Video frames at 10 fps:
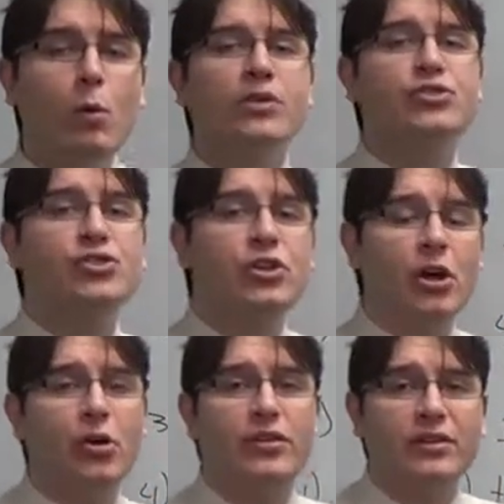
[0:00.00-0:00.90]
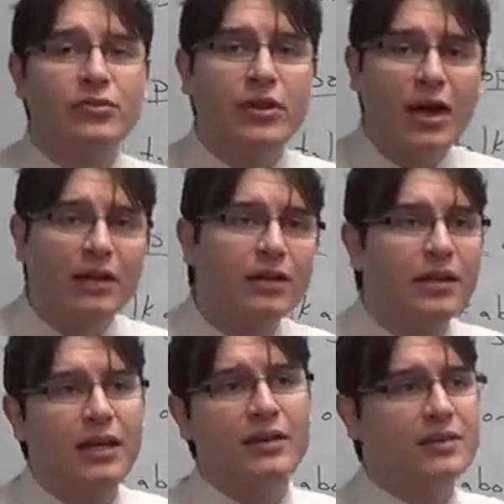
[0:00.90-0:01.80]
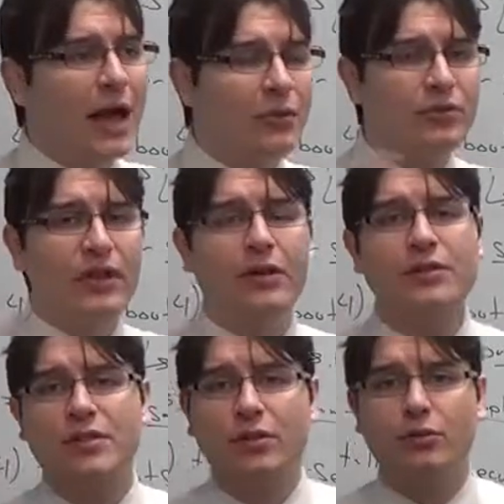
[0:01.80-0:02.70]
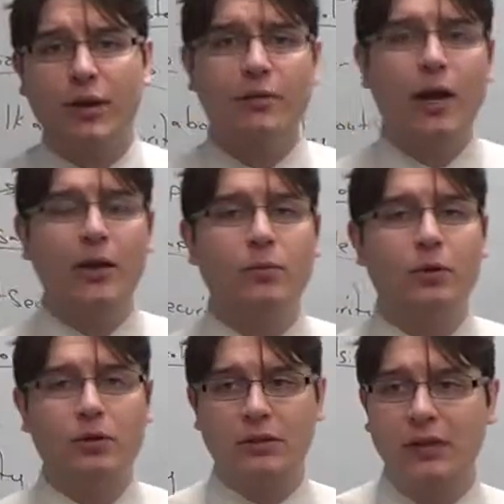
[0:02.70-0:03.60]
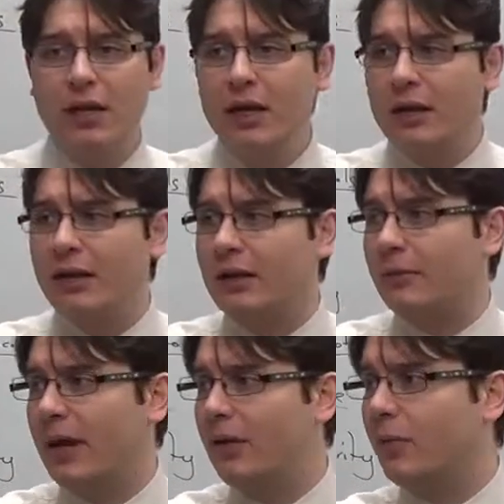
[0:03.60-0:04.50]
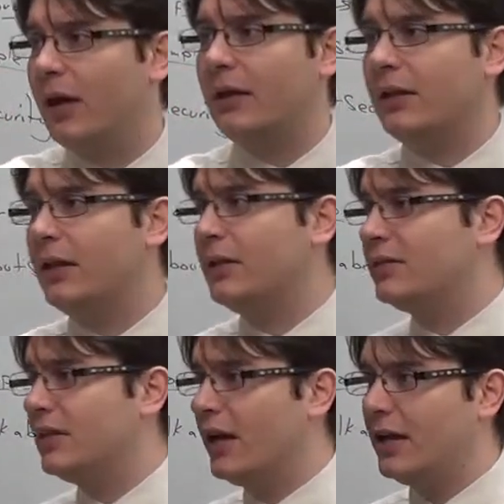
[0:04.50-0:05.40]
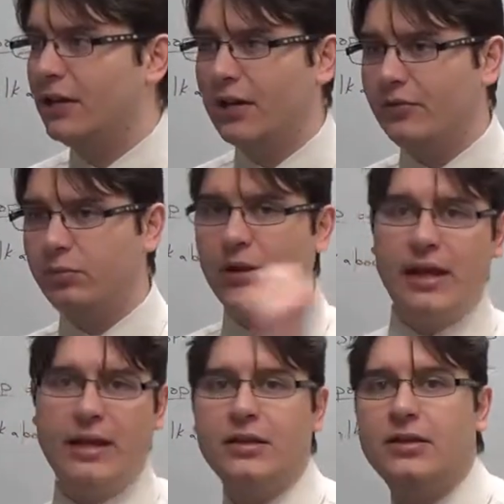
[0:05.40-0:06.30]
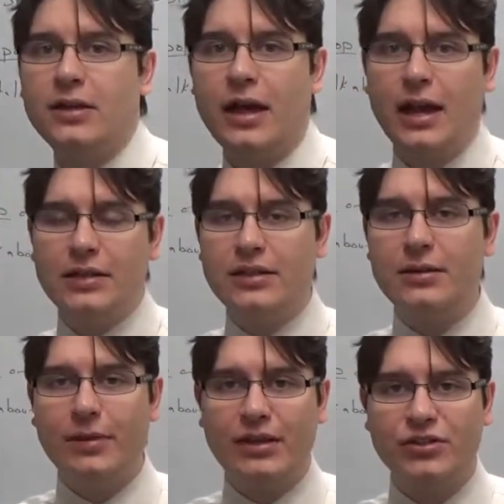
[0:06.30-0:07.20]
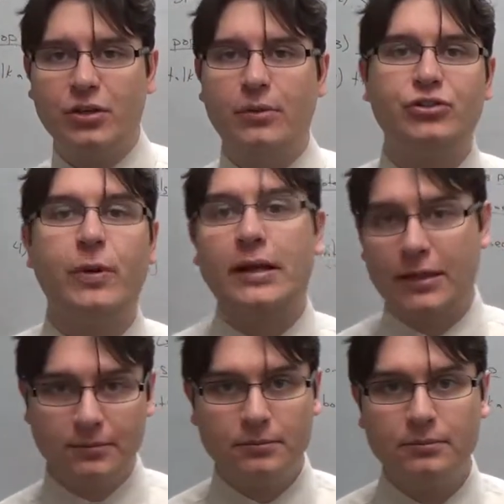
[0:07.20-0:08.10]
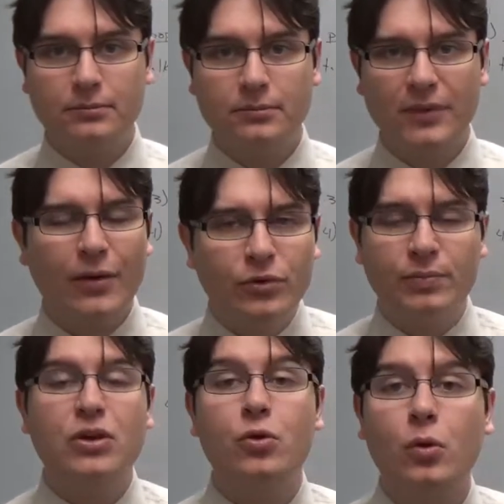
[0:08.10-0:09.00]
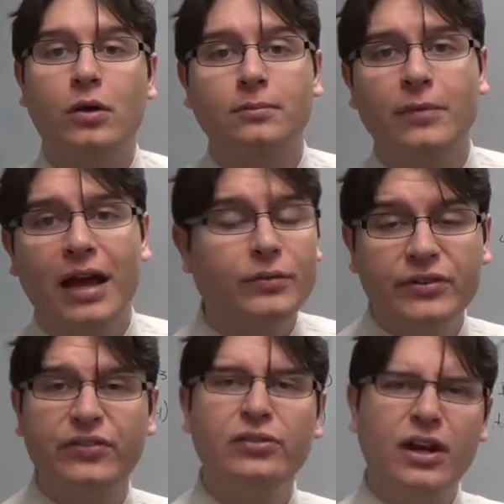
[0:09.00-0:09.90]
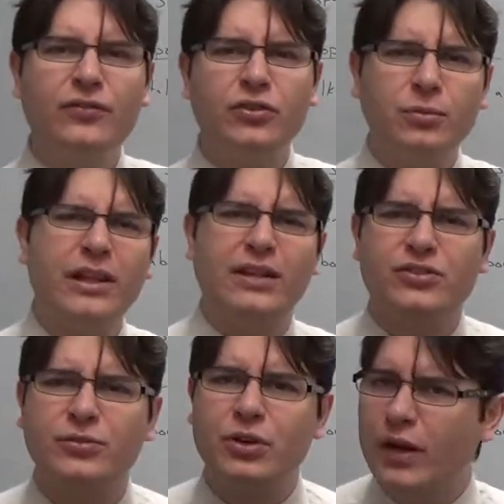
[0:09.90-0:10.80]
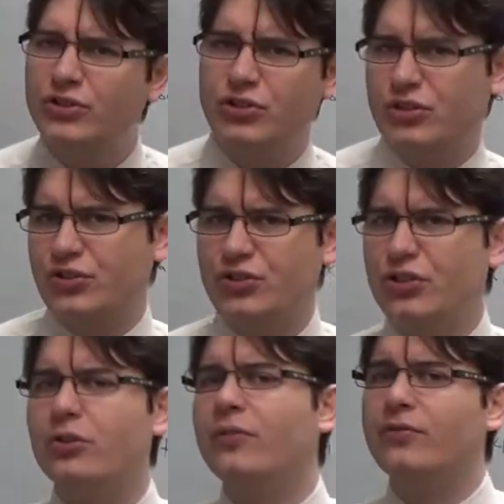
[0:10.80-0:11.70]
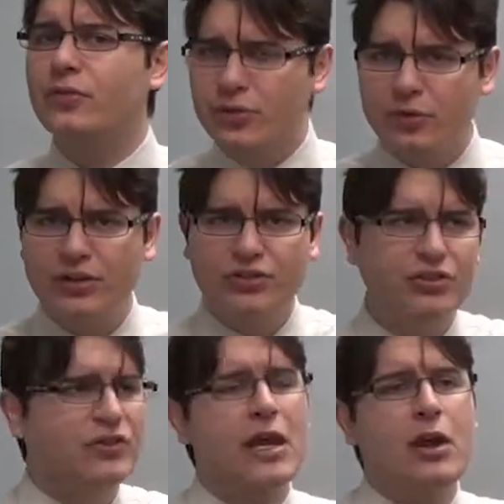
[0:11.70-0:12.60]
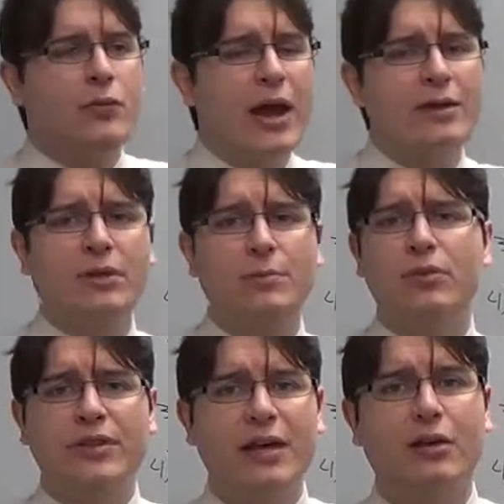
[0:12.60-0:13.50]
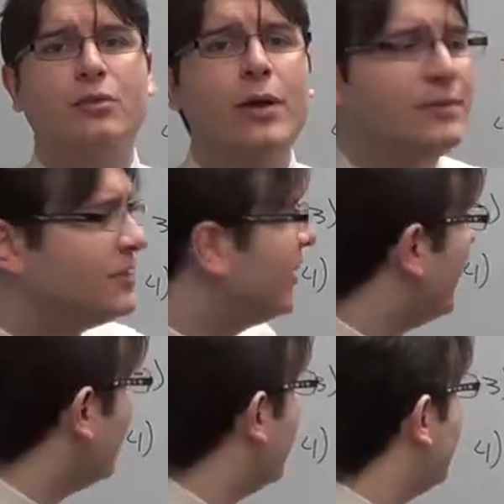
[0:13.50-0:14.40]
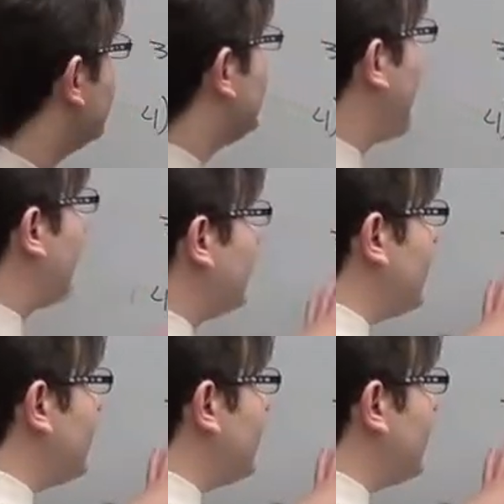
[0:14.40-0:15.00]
want to know that you're not going to get out there into the great wide world that Matt Wiley is dying of blank and he makes so much money. That wouldn't be cool. I wouldn't feel comfortable answering questions to you if you were going to just randomly put that on a website. So you have to